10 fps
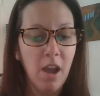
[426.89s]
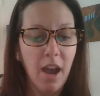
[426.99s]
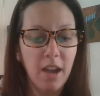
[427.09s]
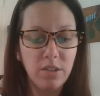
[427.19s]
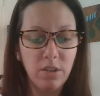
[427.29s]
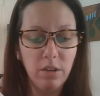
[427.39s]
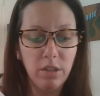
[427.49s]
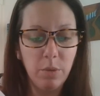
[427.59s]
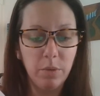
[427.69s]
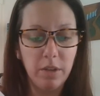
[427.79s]
I
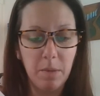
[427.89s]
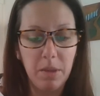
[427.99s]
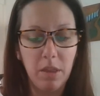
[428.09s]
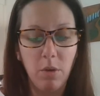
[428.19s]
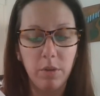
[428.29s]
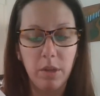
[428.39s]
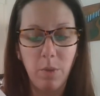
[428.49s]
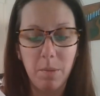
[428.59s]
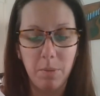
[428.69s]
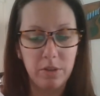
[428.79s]
certainly will not be the only
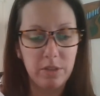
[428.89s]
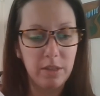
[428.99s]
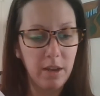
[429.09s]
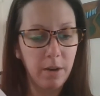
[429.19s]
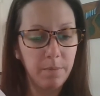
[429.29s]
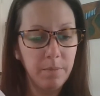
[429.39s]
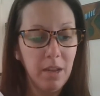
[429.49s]
white person there,